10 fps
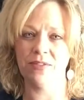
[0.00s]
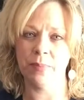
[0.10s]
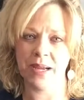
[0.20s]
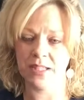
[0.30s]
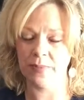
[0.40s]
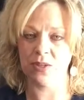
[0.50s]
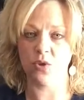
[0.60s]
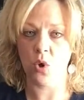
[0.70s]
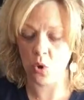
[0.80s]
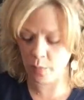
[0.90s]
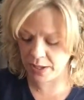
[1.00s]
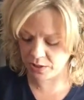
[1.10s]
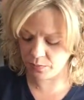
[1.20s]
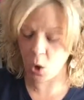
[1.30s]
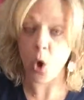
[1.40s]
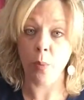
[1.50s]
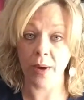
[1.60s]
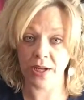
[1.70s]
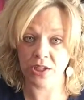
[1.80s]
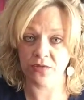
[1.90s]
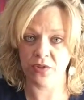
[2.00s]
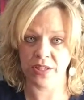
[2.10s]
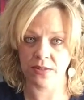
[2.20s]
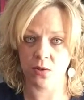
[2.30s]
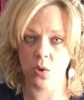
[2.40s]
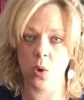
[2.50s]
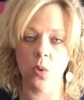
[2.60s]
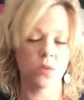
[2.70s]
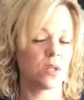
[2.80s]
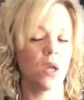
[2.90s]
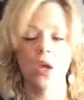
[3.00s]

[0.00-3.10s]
to buy a special hole punch for these little holes.